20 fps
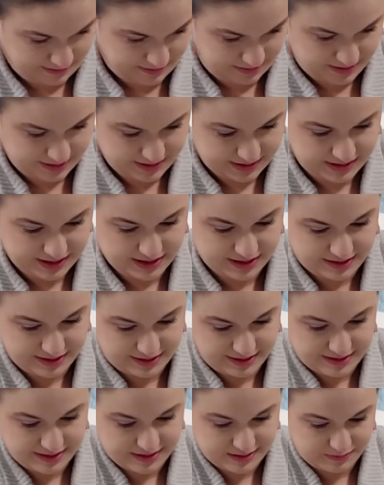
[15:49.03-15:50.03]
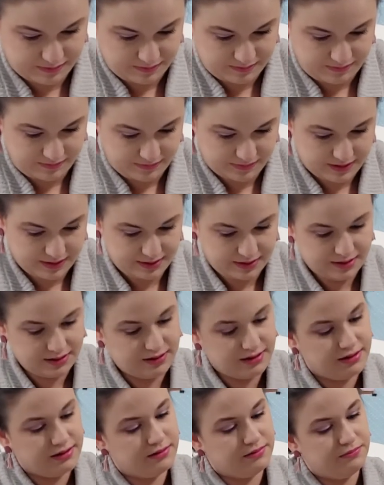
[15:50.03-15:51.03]
Let's get these
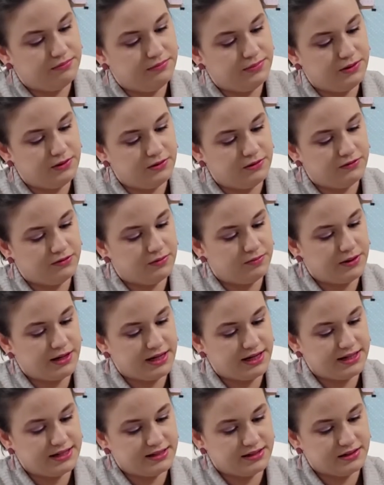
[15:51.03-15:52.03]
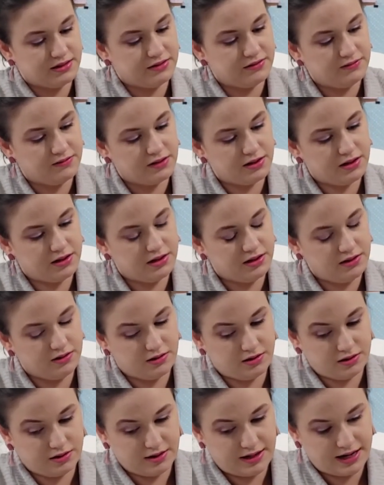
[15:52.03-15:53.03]
beautiful pants over
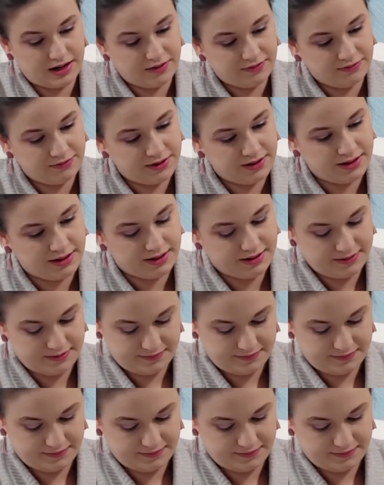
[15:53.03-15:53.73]
your outfit.